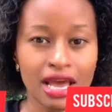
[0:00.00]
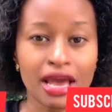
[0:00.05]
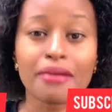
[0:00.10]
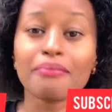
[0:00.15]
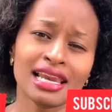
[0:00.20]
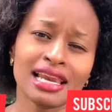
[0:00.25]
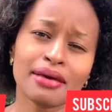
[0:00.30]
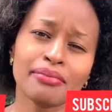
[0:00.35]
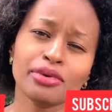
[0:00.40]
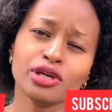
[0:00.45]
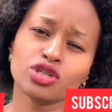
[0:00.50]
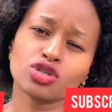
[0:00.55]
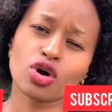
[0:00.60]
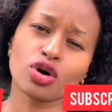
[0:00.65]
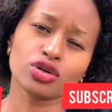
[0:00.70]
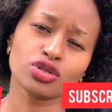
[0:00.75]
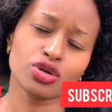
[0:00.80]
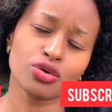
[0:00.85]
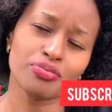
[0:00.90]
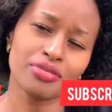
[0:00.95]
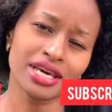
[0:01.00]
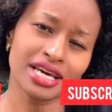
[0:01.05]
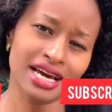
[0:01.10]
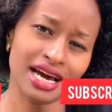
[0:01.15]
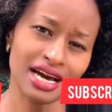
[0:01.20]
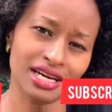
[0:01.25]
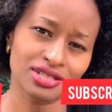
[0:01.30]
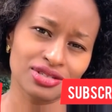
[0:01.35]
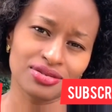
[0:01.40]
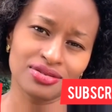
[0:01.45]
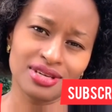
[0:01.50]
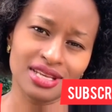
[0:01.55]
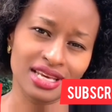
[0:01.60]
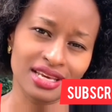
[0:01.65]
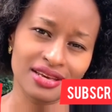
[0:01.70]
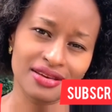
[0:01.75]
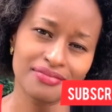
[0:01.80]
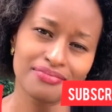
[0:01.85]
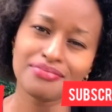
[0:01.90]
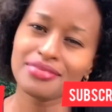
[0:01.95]
Let me talk to Mika today.
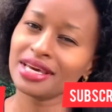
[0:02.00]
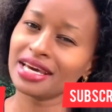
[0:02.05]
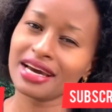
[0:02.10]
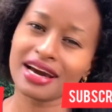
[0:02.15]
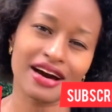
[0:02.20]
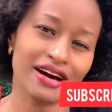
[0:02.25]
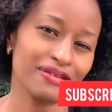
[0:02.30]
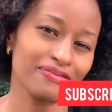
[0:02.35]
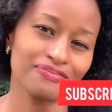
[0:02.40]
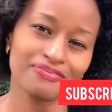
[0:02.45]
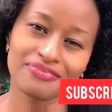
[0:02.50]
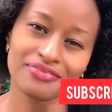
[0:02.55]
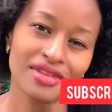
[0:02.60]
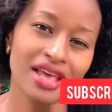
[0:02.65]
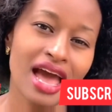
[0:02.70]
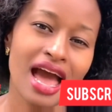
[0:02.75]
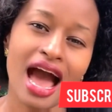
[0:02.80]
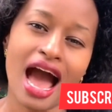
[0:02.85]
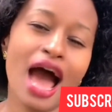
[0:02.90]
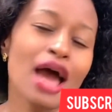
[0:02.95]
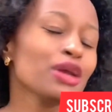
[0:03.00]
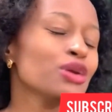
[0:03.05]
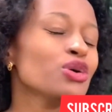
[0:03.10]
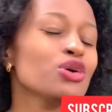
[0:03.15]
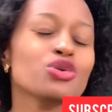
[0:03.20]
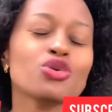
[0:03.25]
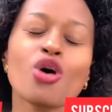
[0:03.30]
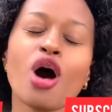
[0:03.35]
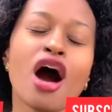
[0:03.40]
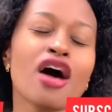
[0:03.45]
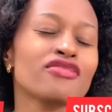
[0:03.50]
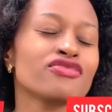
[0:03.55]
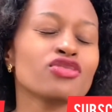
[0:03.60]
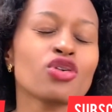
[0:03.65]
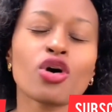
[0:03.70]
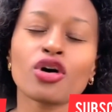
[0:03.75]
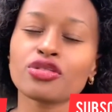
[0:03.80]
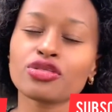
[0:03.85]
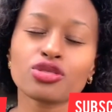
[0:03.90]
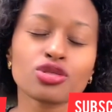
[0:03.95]
Mika, I know you have
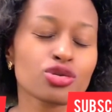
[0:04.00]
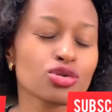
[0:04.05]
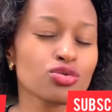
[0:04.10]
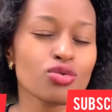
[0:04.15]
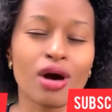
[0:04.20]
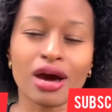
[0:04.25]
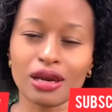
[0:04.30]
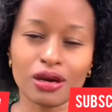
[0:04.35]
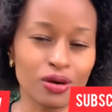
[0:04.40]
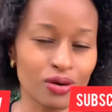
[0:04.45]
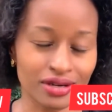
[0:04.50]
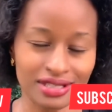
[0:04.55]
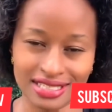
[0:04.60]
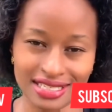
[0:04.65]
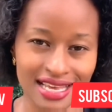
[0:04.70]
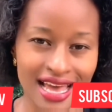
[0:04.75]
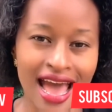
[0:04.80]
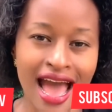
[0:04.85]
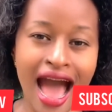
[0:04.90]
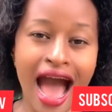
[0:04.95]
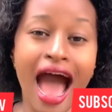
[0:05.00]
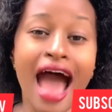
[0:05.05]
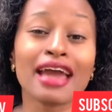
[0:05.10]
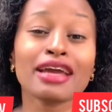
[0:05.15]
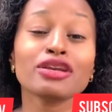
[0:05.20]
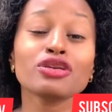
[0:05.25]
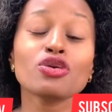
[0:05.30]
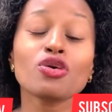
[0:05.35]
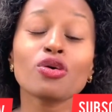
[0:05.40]
gone through a lot. I know